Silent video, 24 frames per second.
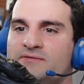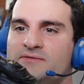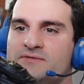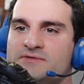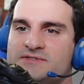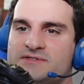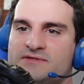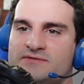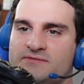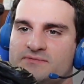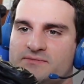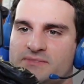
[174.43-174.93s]
We
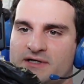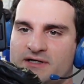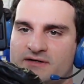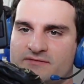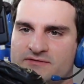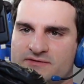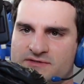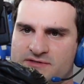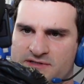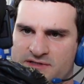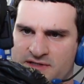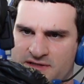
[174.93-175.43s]
want to see the
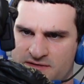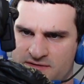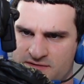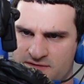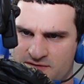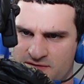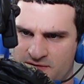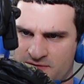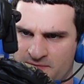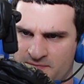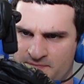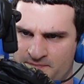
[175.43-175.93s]
behavior has changed.
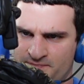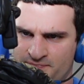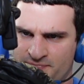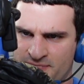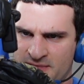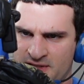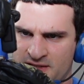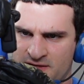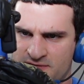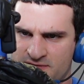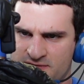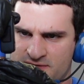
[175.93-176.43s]
So
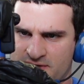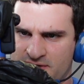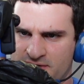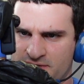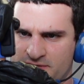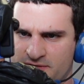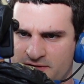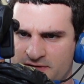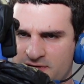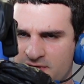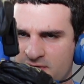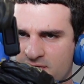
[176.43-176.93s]
take a
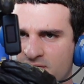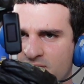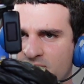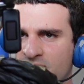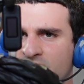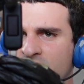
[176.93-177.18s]
look